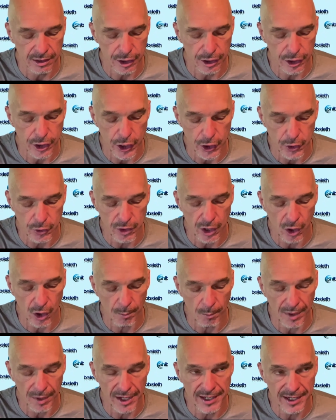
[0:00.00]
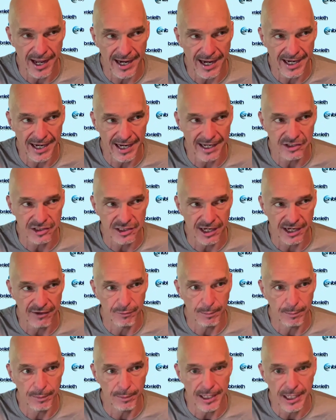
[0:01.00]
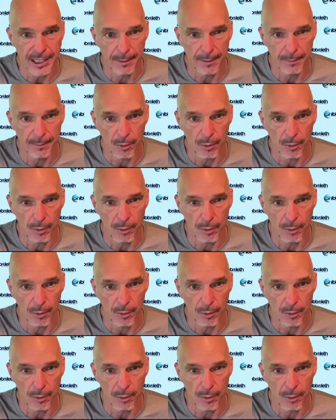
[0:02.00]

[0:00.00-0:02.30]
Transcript: noon on Monday and 7 p.m.